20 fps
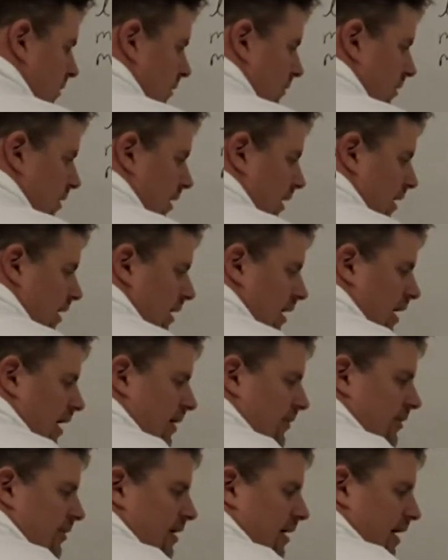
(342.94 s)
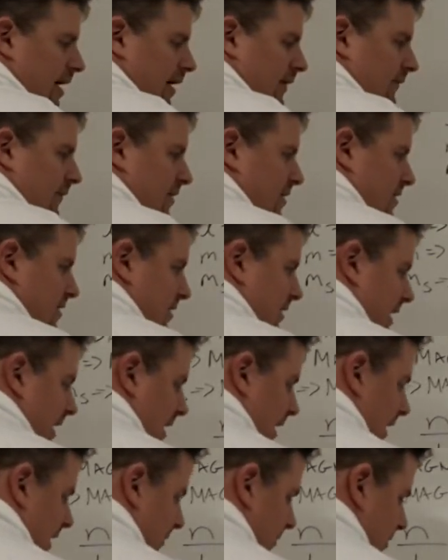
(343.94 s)
okay, I'm going to have the
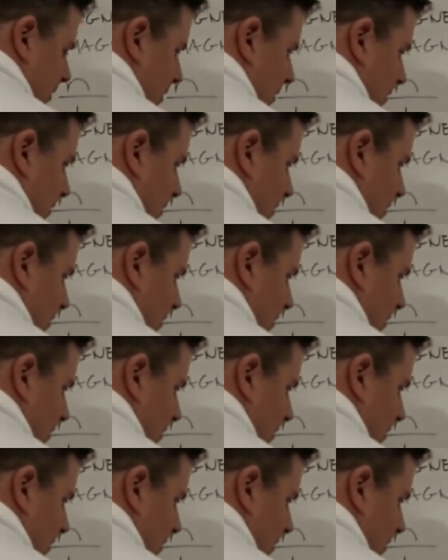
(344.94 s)
same.